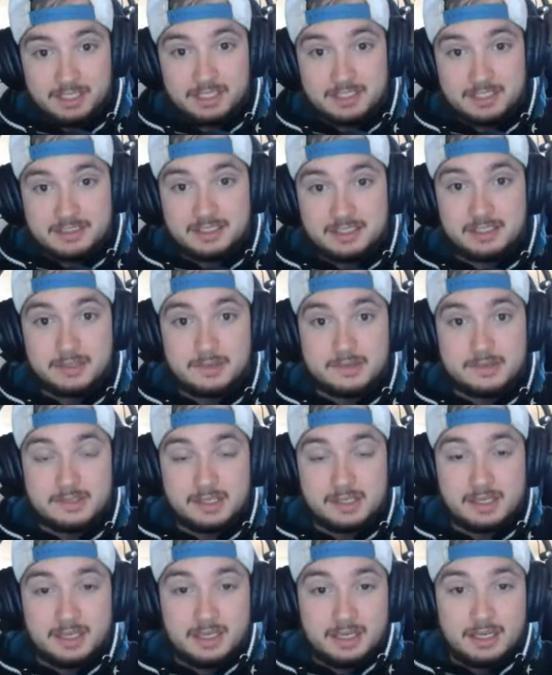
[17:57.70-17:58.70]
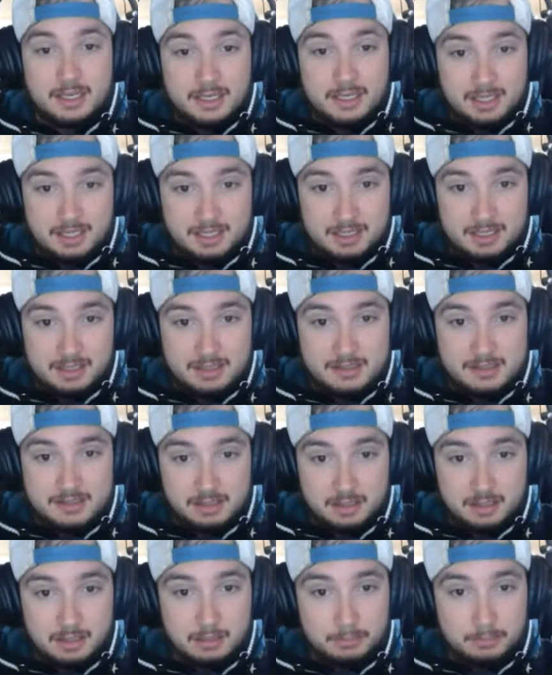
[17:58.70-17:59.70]
continues his
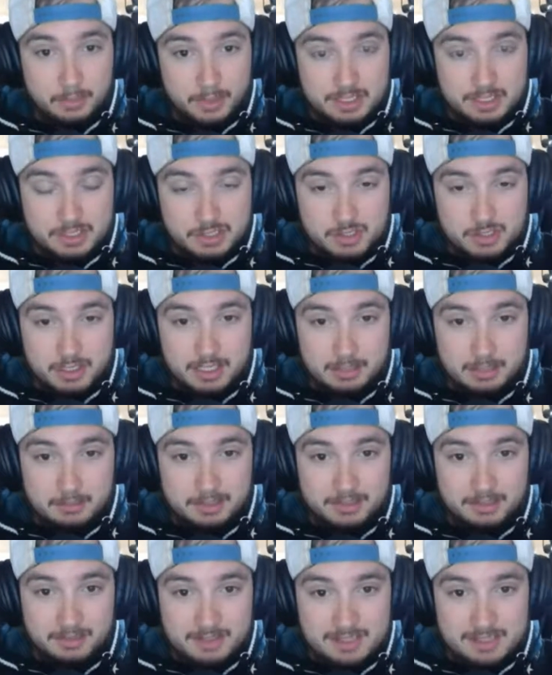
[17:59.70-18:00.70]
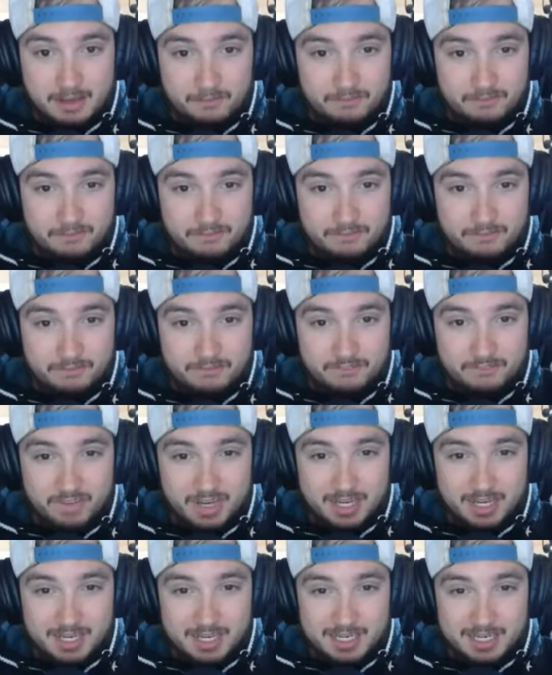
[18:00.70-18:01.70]
point streak. I believe he's at
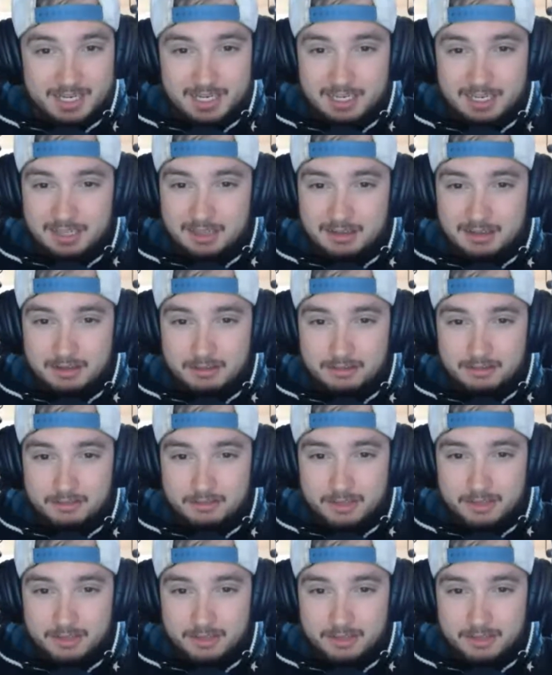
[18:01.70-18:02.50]
5